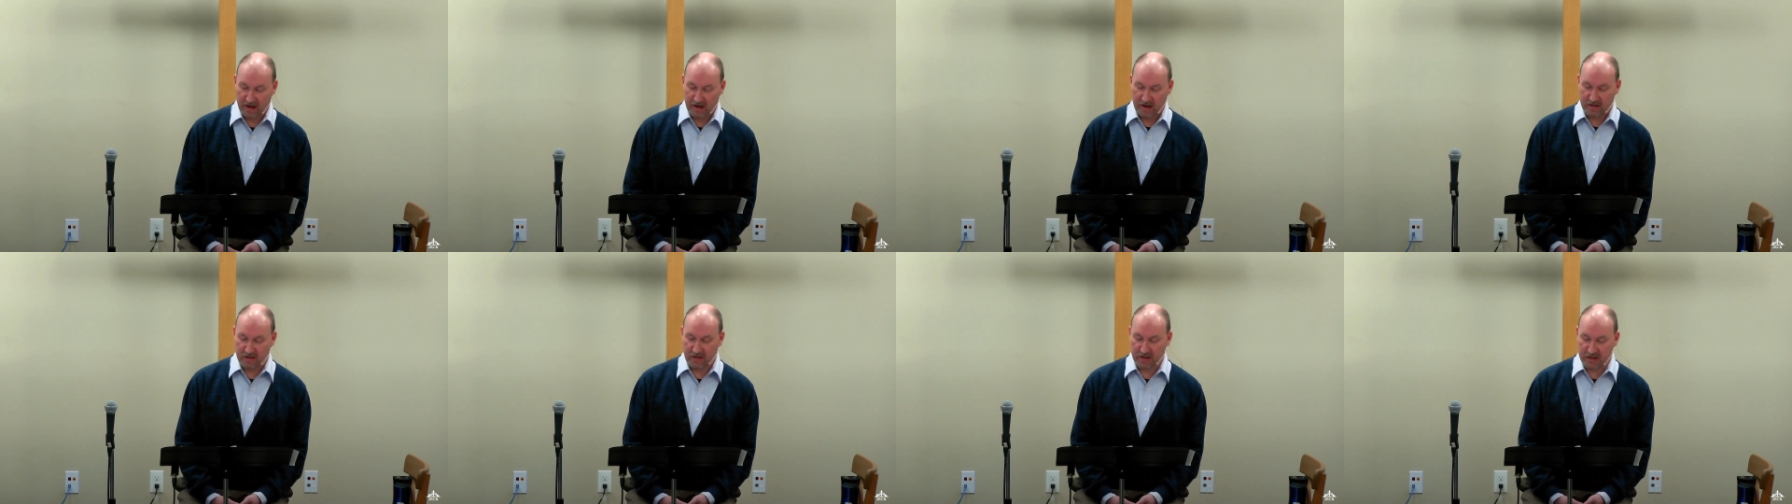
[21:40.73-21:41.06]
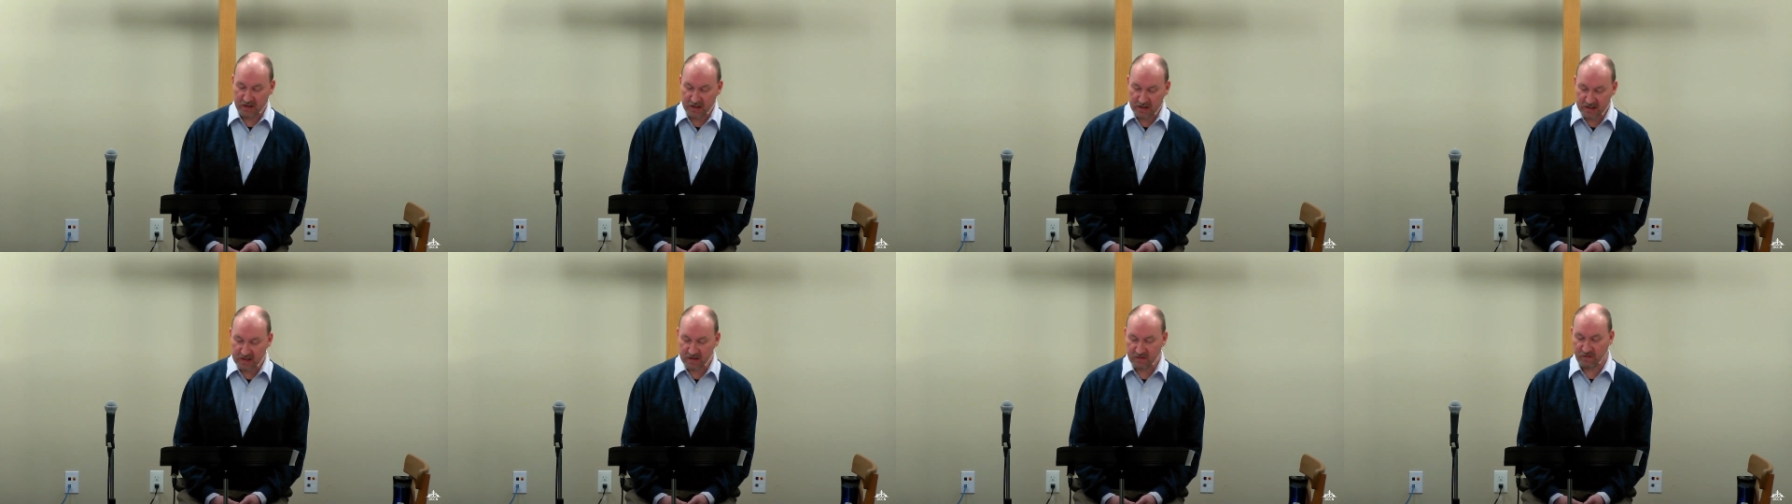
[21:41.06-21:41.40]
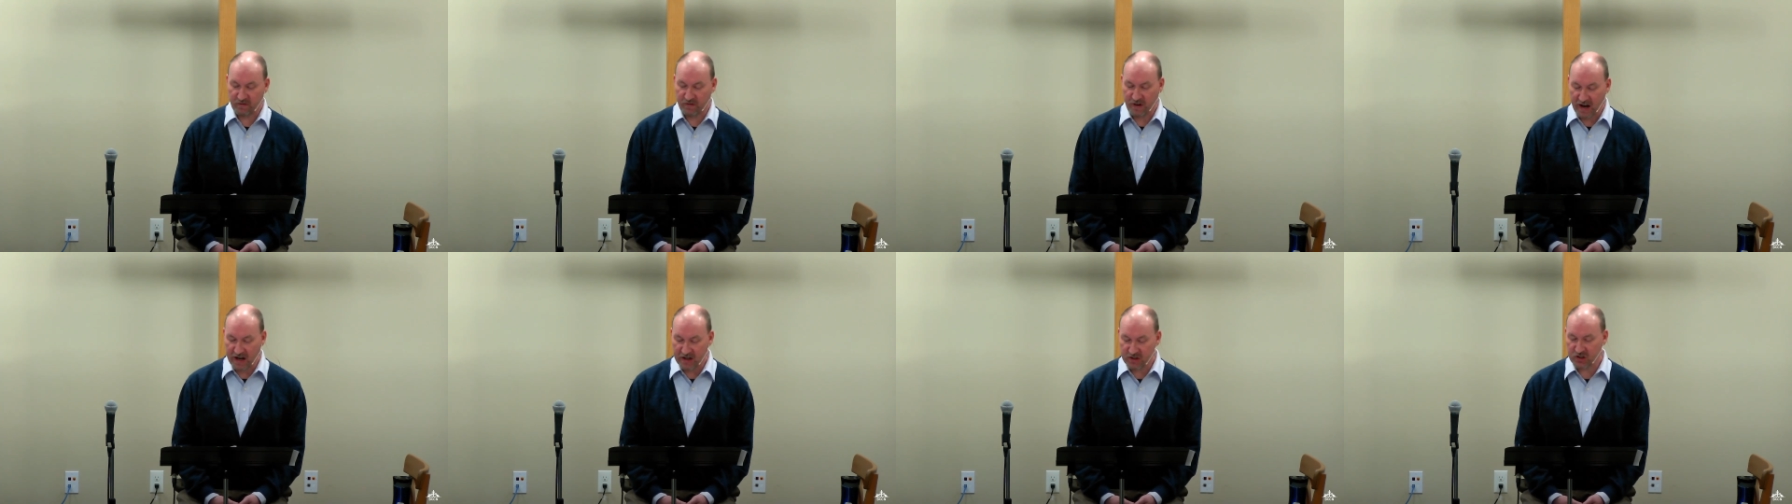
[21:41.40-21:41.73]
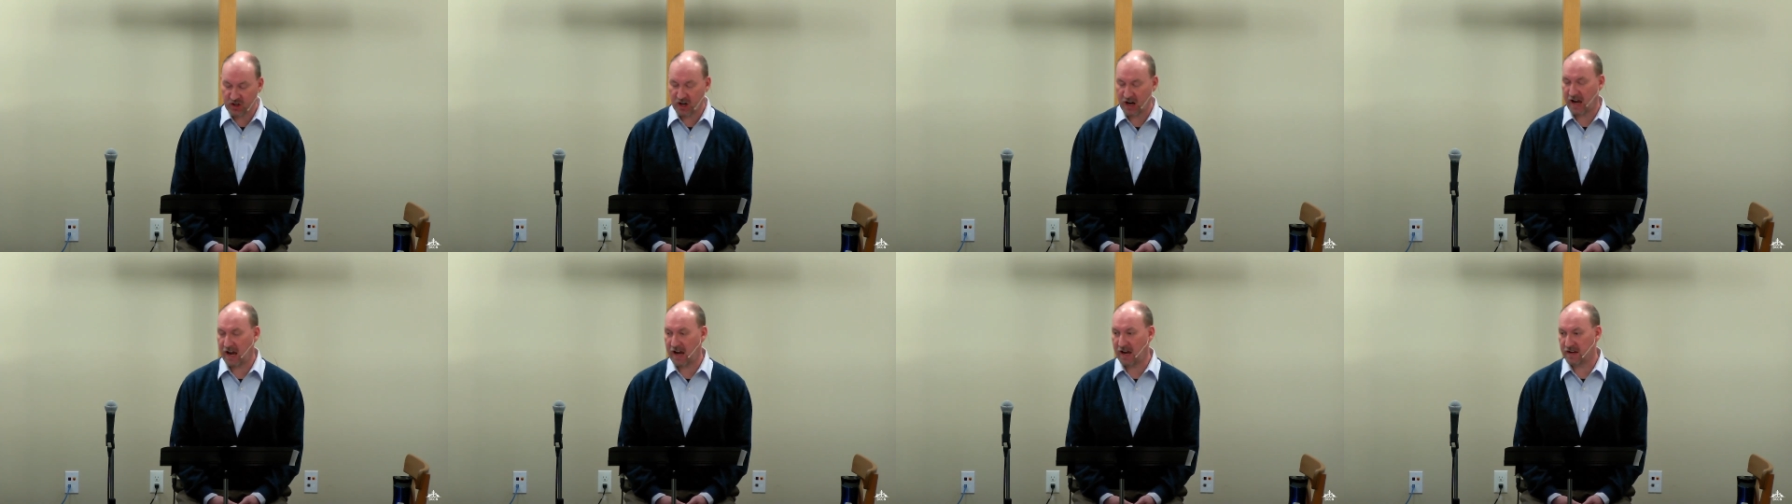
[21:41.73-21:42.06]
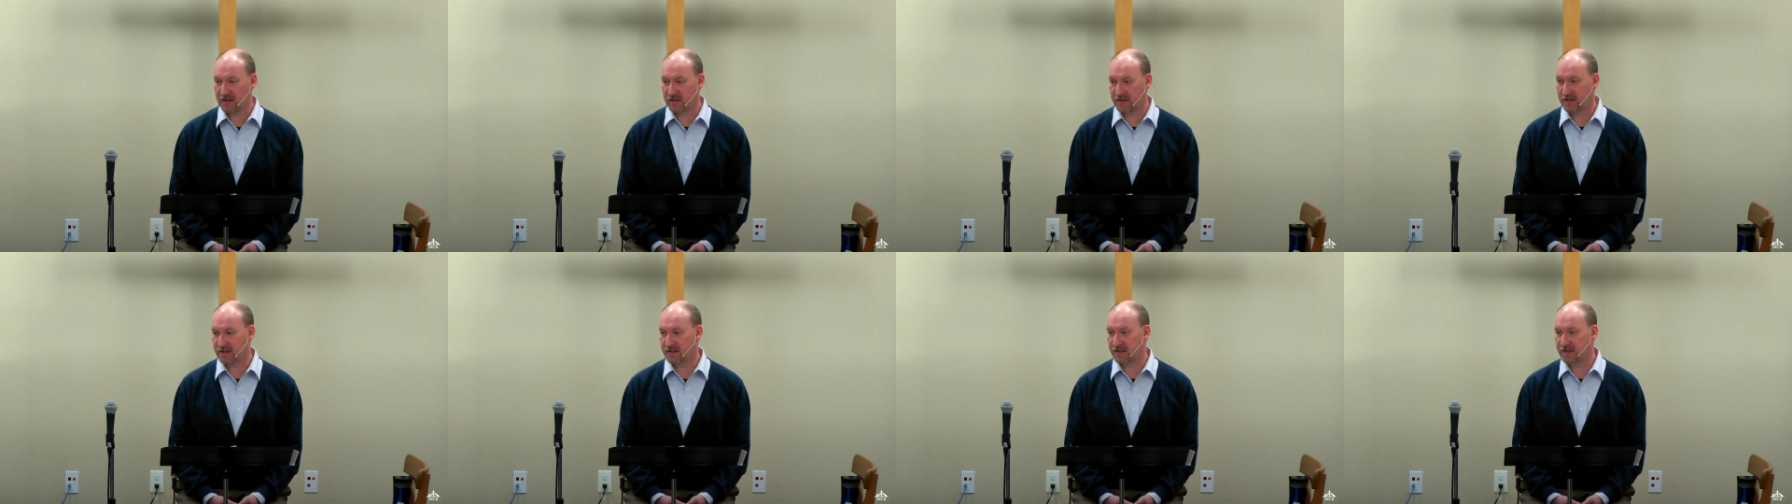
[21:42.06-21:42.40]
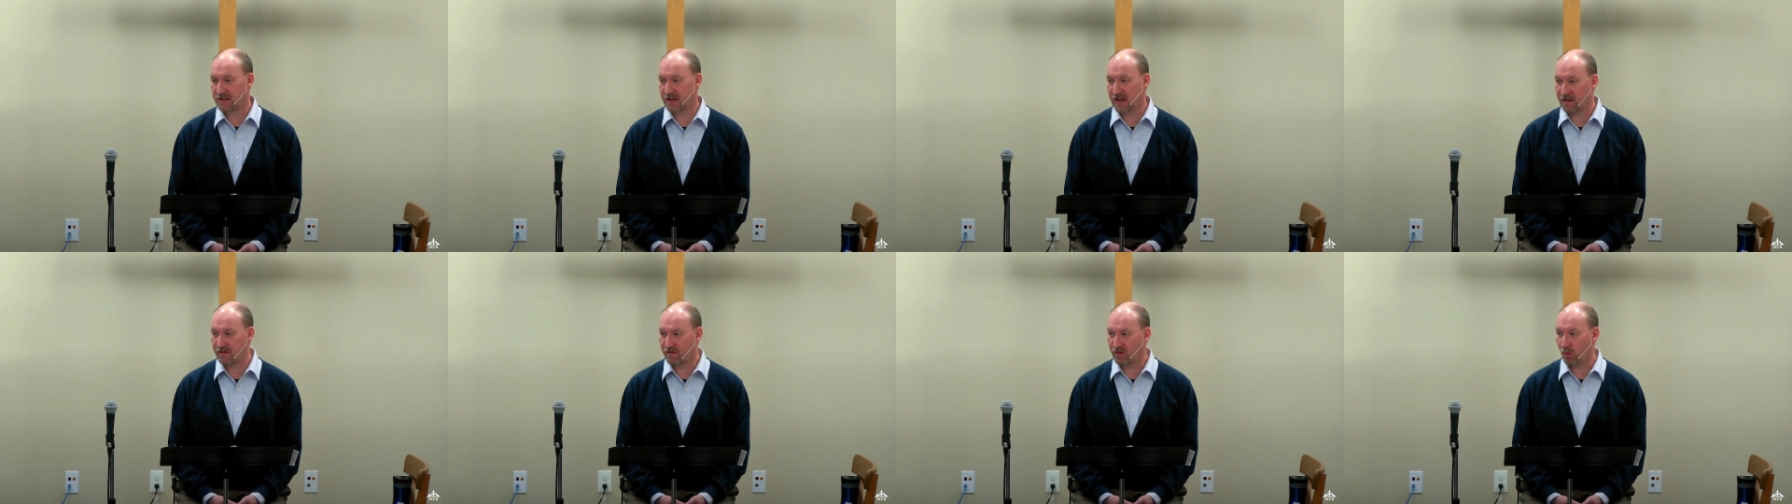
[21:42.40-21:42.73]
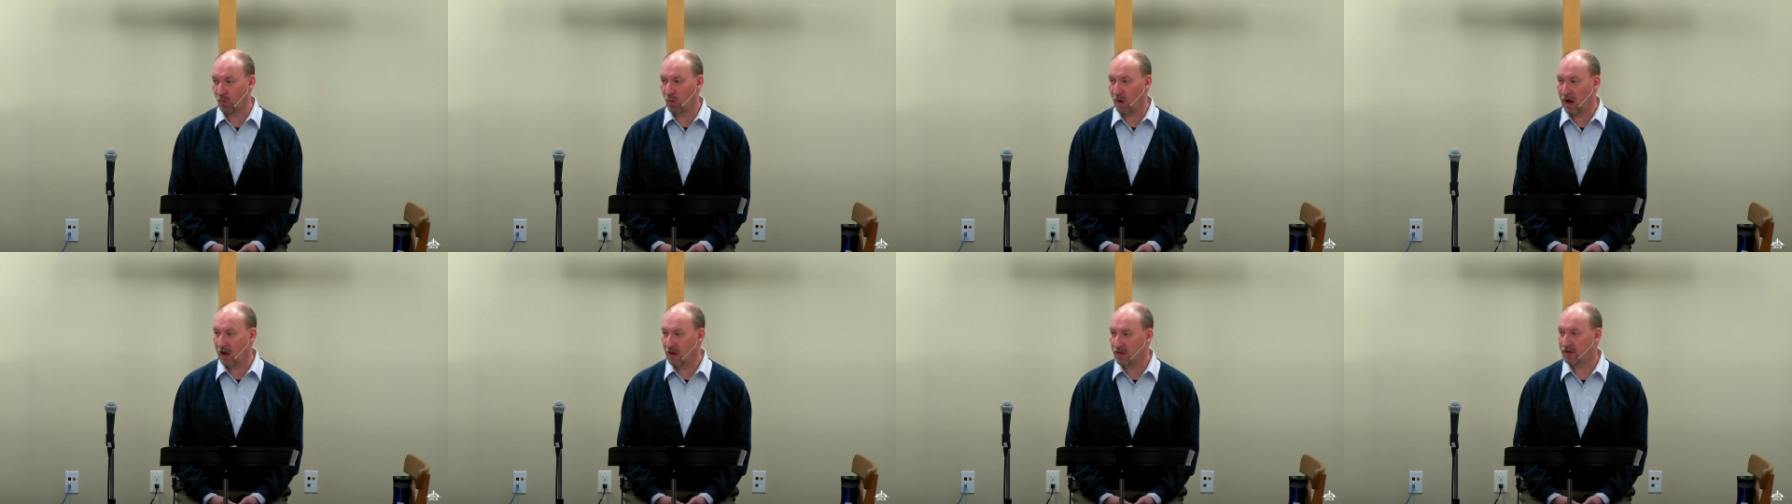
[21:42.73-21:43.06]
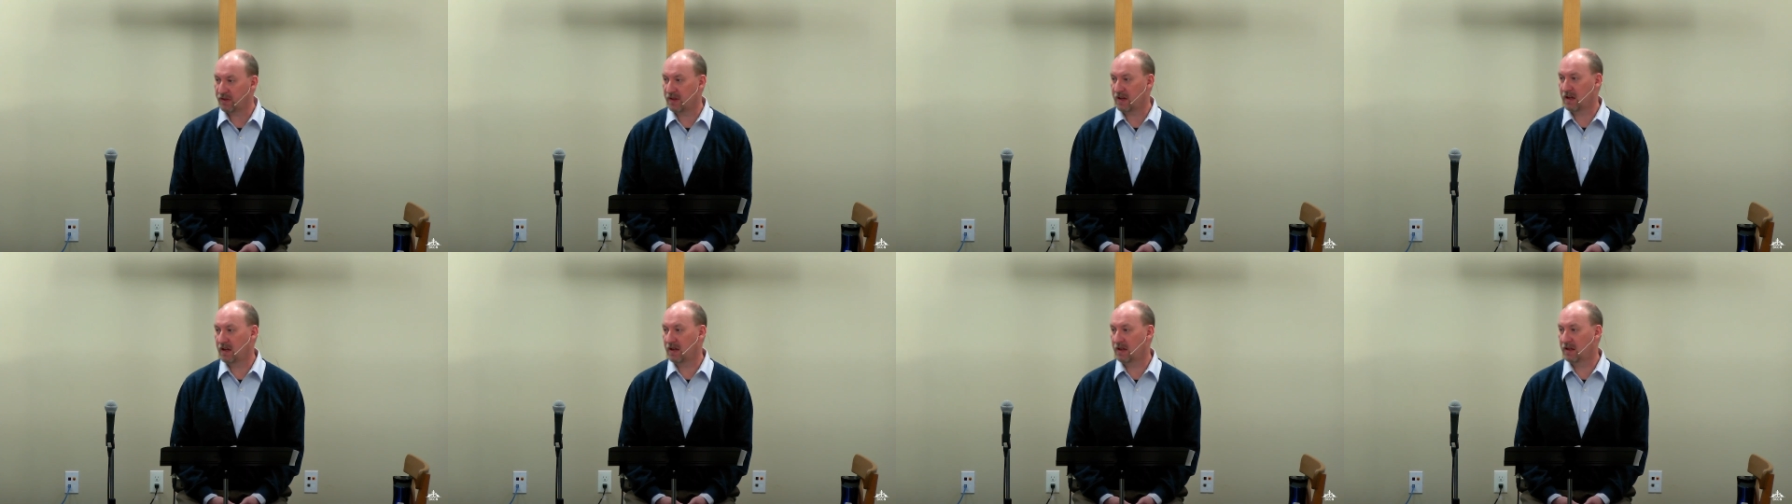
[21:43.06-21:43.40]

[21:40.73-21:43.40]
the disenfranchised instead of the wealthy.